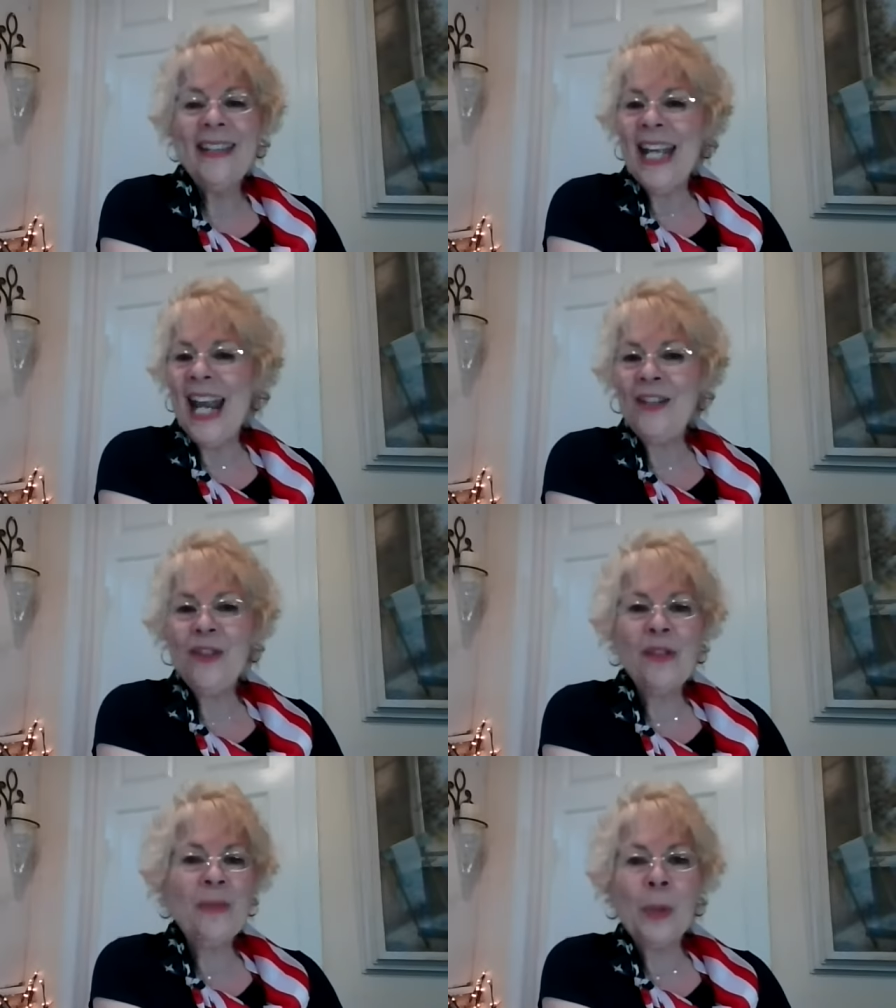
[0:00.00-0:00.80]
the
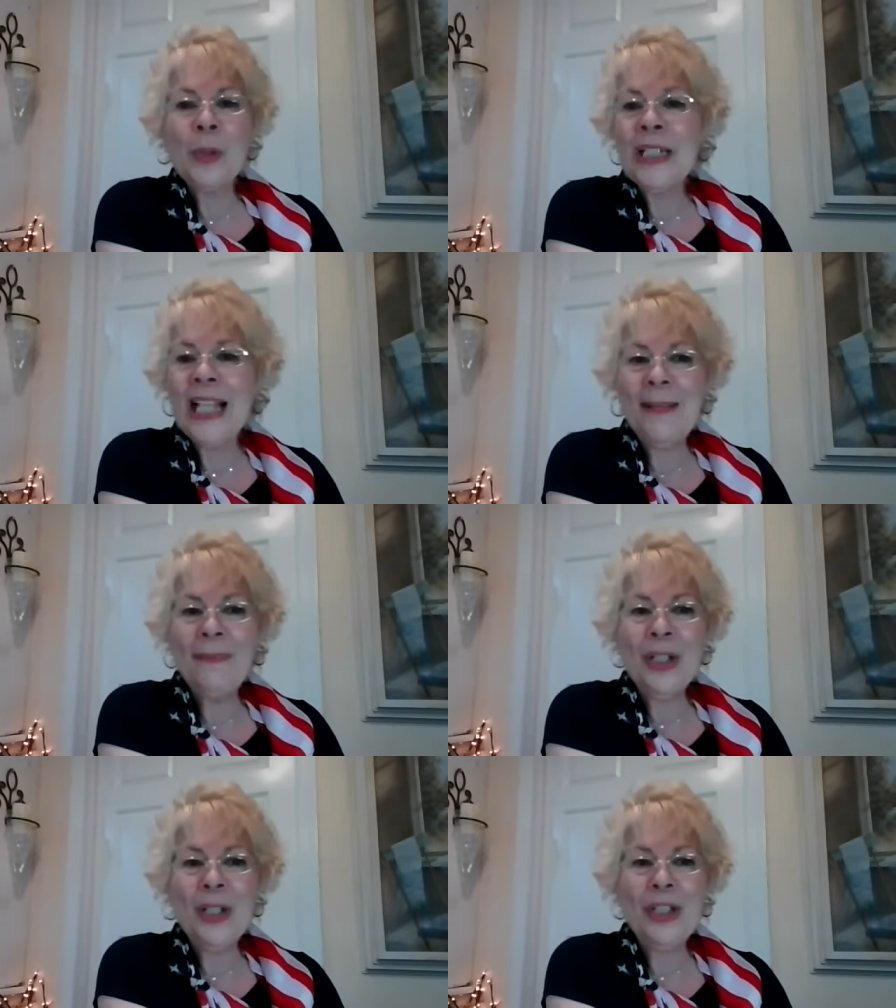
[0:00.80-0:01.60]
angels
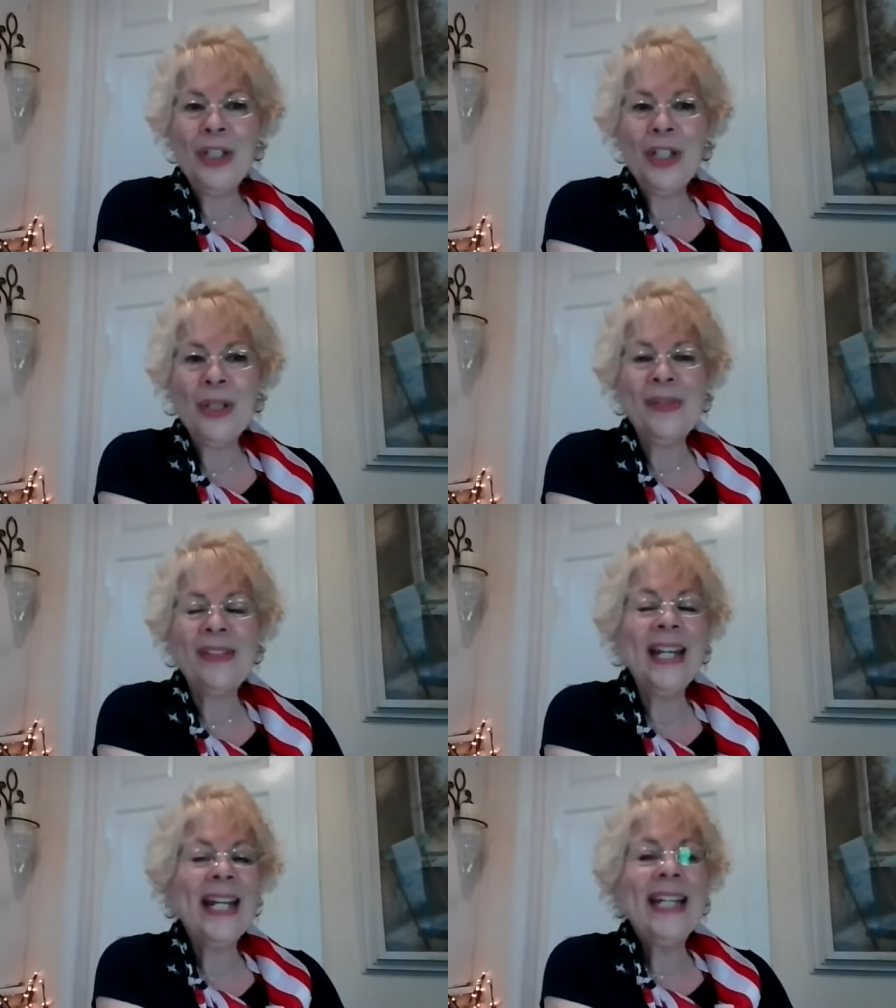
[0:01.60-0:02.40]
proclaimed the good
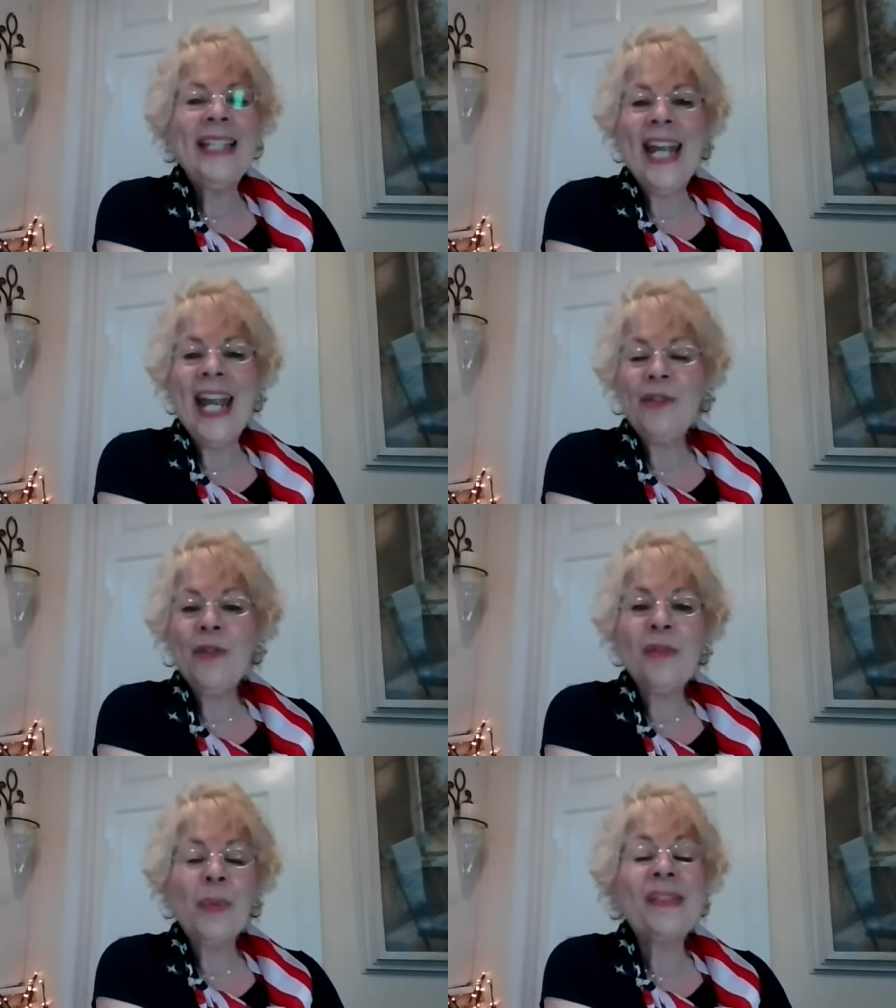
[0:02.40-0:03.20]
news the
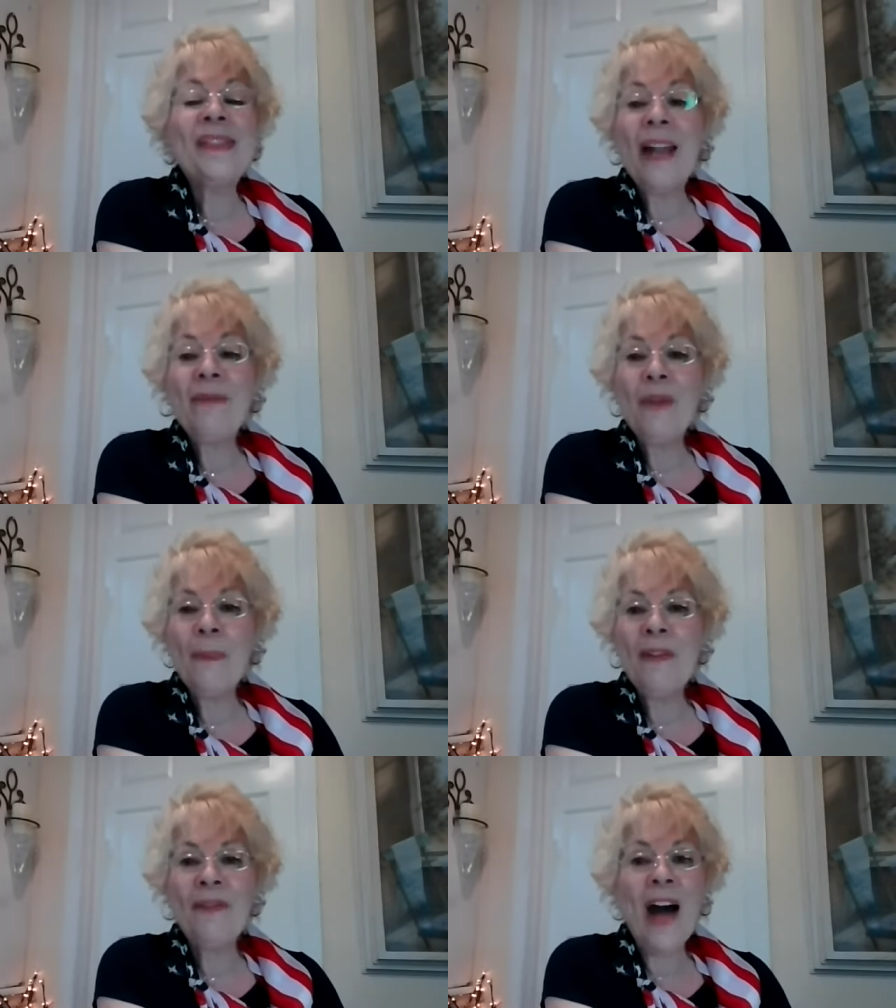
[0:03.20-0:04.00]
angels were sent
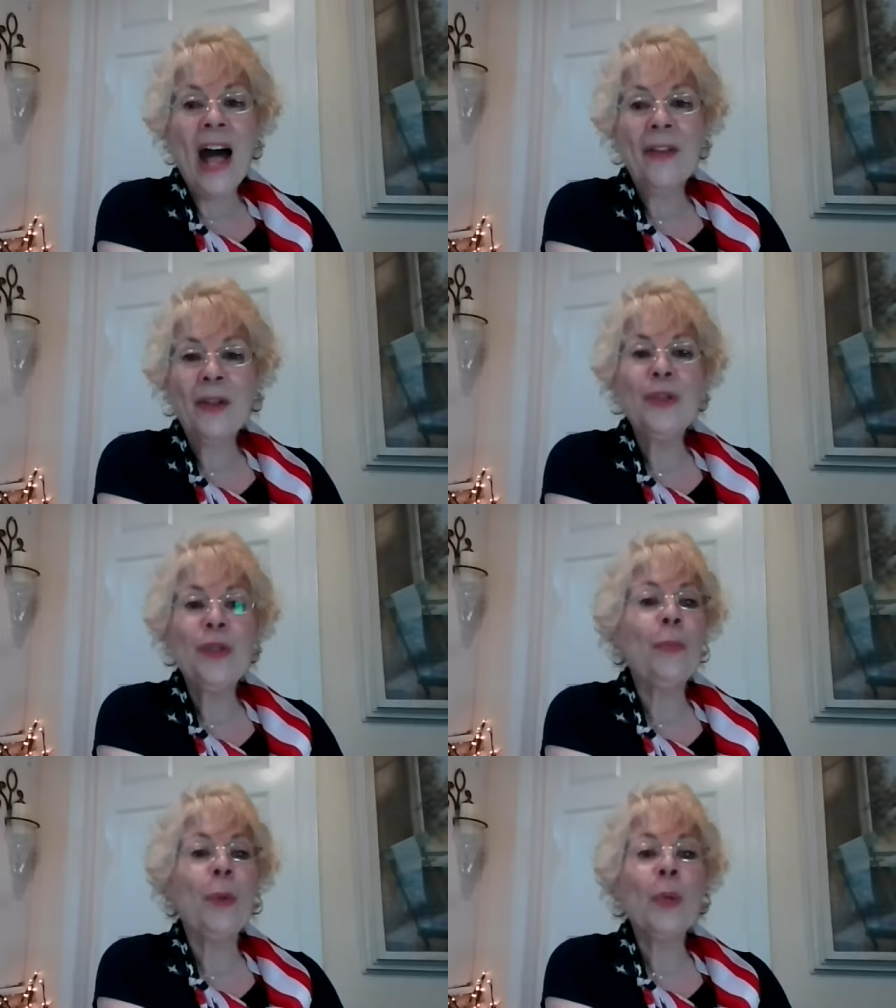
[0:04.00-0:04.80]
from the Father
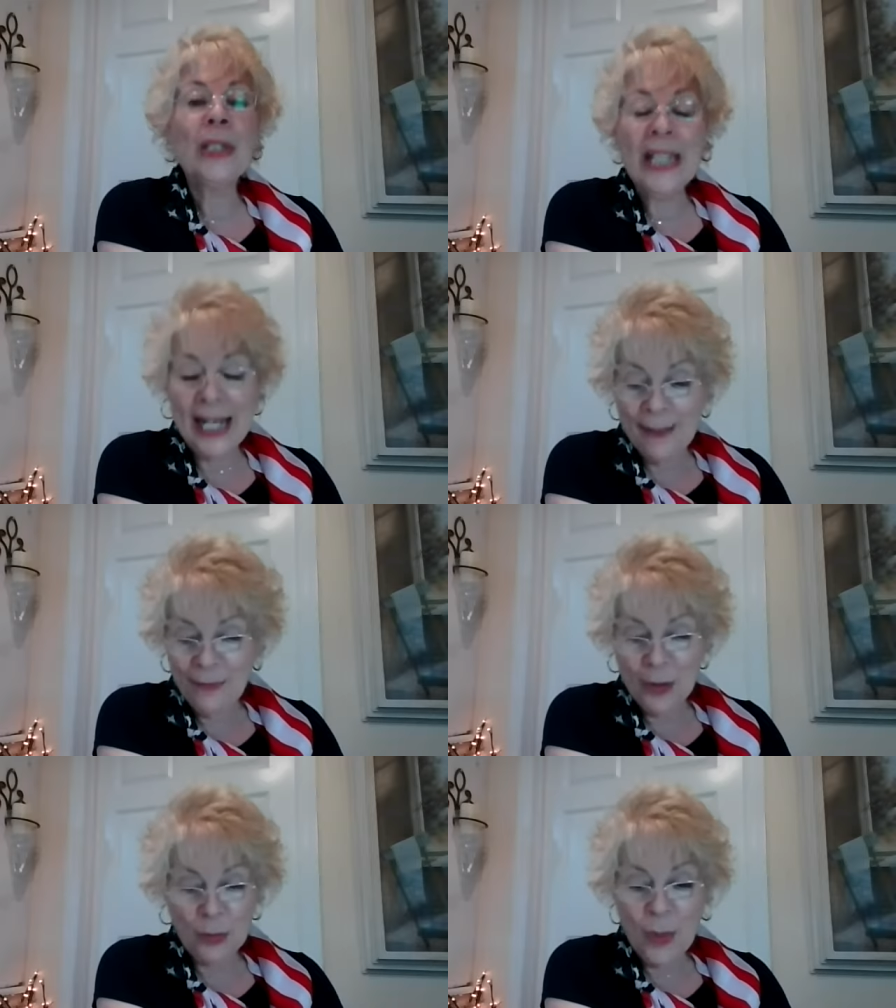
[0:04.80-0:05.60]
to
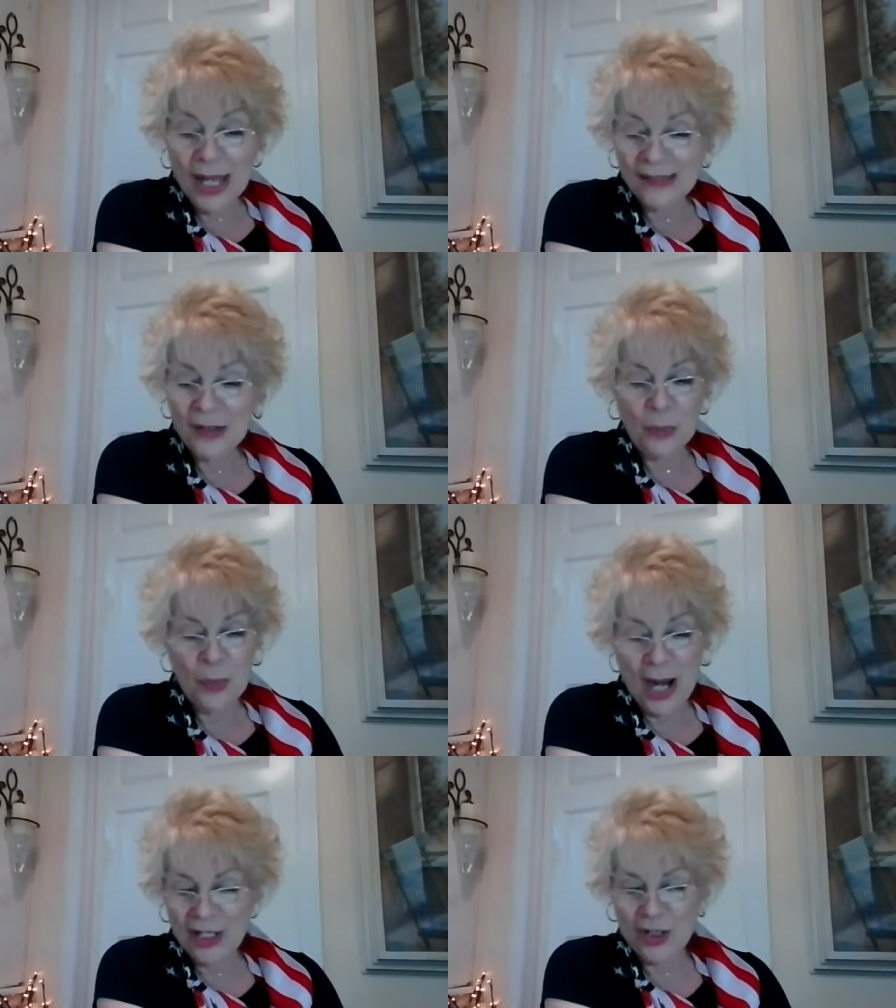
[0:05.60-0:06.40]
proclaim the
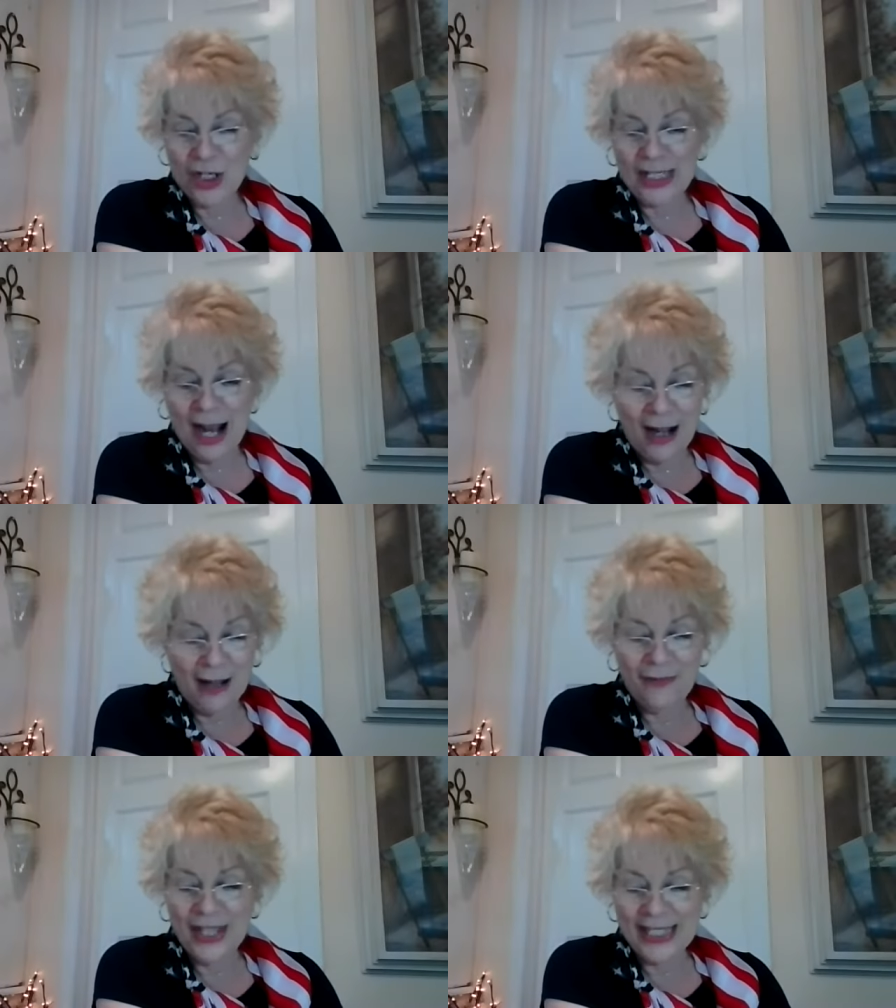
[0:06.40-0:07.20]
resurrection
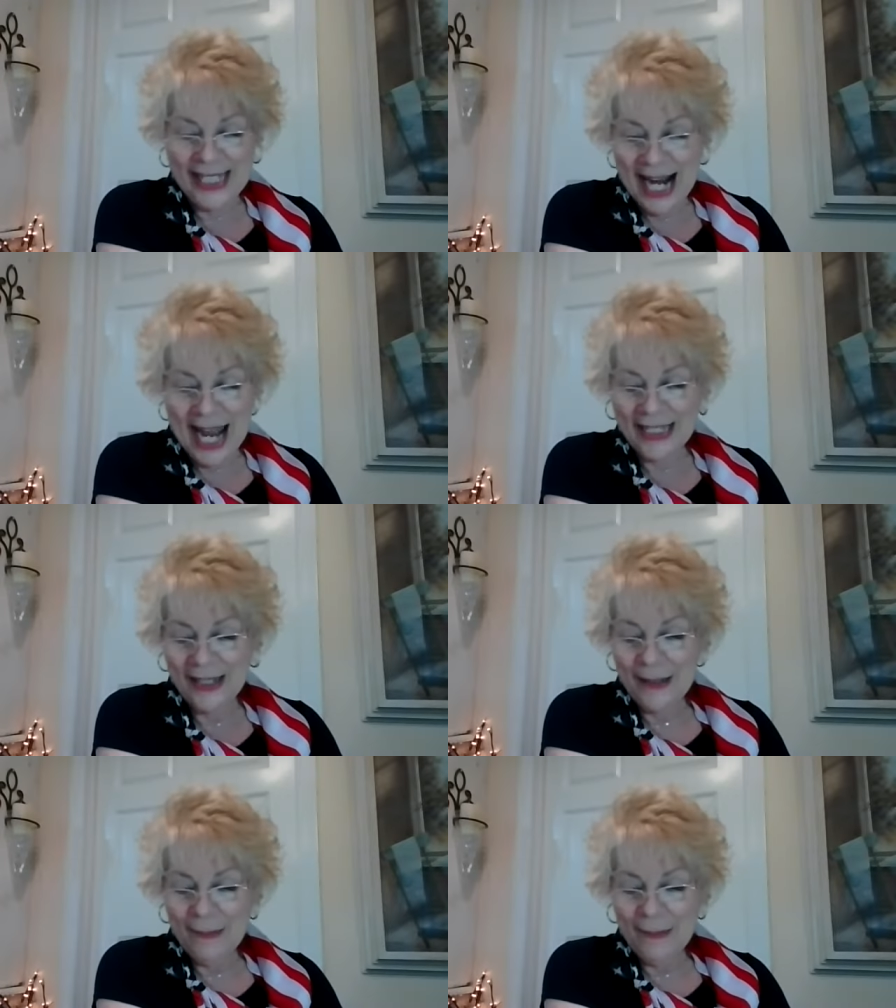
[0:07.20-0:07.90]
of the dead.